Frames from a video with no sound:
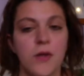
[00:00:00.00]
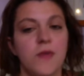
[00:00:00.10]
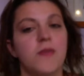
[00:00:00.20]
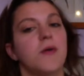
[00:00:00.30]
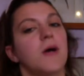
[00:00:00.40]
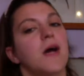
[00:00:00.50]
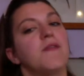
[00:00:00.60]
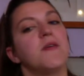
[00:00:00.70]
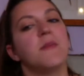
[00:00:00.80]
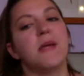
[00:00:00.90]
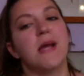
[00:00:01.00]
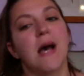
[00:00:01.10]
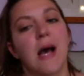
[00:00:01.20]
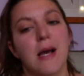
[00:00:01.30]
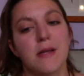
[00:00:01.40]
So, have you been
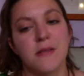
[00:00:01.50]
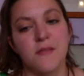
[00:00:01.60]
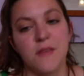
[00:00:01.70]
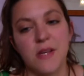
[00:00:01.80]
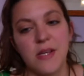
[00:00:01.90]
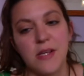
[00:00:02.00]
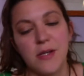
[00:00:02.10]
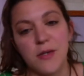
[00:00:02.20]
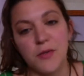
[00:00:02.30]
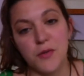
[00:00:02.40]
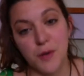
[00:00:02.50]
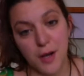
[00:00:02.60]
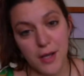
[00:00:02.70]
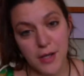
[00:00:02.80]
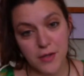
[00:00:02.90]
actively
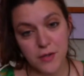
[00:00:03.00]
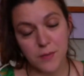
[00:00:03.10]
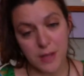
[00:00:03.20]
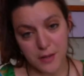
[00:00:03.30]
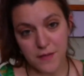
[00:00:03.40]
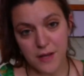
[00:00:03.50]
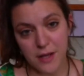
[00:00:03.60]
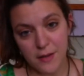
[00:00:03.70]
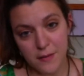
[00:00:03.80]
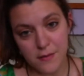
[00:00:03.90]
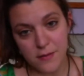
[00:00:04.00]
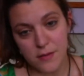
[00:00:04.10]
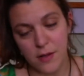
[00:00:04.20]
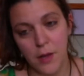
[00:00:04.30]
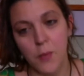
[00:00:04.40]
trying to manifest?
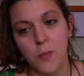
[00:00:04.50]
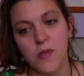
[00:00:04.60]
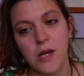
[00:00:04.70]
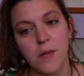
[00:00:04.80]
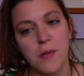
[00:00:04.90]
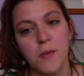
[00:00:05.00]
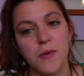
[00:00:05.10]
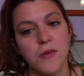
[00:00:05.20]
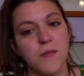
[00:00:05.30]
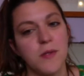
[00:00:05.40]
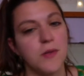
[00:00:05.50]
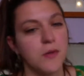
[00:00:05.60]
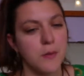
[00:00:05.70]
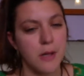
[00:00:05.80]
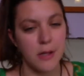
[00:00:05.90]
Like, tell me what you've been
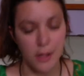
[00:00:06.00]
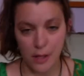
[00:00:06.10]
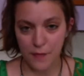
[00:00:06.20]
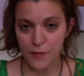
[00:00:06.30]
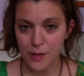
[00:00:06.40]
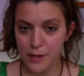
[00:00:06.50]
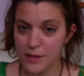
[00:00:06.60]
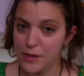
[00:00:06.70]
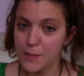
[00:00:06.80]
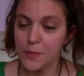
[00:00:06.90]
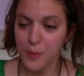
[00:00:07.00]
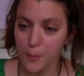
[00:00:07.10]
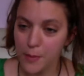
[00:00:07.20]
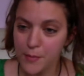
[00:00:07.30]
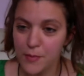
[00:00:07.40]
doing. Like, have you had any
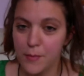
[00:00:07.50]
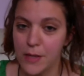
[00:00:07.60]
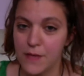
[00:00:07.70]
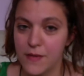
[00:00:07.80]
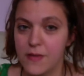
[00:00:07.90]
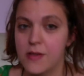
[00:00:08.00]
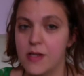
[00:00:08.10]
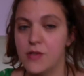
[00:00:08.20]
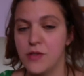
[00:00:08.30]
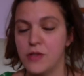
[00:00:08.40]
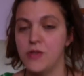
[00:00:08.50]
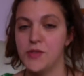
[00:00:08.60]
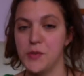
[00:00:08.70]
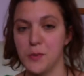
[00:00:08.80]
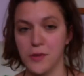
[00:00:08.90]
problems with manifestation? Do
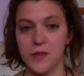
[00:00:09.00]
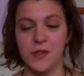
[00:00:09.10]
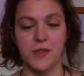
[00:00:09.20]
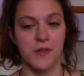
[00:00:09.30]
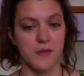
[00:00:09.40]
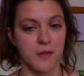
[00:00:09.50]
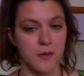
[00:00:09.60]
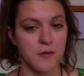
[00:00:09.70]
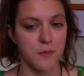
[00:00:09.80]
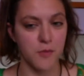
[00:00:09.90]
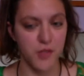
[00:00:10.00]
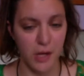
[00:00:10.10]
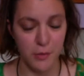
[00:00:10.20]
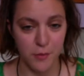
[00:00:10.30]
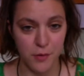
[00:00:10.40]
you want to just know some
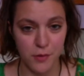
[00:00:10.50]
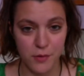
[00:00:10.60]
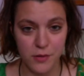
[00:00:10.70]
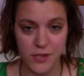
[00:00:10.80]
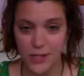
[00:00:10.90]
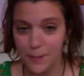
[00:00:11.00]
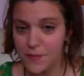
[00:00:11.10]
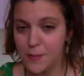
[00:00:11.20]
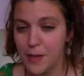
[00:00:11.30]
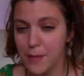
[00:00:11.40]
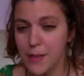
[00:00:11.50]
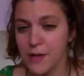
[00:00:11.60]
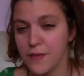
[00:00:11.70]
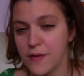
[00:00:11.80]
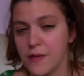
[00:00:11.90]
general tips about
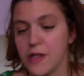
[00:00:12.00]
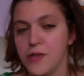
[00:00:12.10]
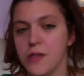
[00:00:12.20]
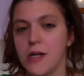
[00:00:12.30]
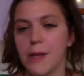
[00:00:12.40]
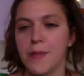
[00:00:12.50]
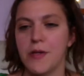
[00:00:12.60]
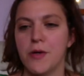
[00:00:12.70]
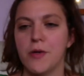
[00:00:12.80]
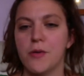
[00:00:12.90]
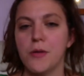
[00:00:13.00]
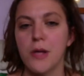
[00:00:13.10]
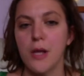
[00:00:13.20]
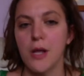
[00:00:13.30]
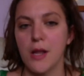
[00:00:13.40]
manifestation? Let me know,
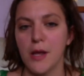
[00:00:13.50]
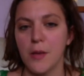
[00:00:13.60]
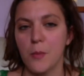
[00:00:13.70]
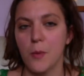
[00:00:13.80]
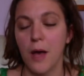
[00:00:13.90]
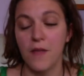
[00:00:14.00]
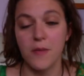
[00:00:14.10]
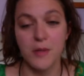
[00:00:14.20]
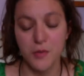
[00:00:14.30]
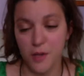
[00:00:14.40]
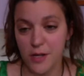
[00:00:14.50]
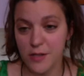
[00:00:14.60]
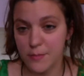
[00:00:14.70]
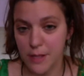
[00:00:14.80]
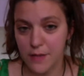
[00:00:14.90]
like, have you been trying
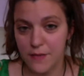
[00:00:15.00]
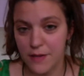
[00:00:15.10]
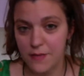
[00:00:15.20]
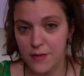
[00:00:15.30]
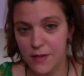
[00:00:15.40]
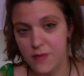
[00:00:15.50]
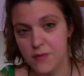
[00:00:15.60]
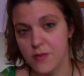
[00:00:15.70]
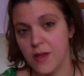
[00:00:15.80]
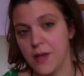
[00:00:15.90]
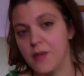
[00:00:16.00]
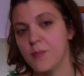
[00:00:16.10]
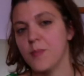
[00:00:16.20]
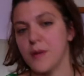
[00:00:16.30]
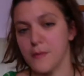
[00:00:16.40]
to manifest this? Like,
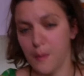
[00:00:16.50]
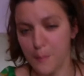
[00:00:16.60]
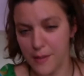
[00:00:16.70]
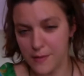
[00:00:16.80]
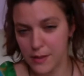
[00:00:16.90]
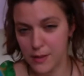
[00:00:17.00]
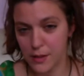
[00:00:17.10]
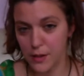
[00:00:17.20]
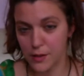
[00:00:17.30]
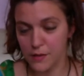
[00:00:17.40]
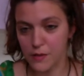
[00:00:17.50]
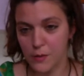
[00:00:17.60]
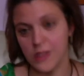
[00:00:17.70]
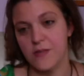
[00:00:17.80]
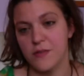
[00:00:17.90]
because I'm basically going to answer
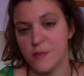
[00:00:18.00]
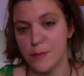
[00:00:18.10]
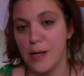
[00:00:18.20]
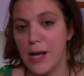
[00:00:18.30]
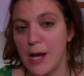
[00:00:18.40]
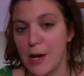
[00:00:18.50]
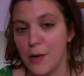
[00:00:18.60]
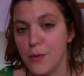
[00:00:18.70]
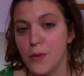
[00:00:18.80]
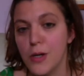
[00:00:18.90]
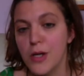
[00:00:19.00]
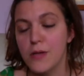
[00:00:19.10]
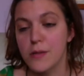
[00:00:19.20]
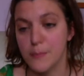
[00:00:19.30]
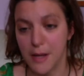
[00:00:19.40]
questions about how
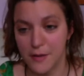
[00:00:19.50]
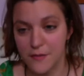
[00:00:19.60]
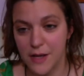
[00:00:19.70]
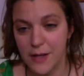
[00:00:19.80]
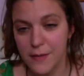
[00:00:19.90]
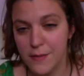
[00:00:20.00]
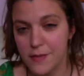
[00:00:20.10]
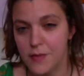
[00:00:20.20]
to manifest.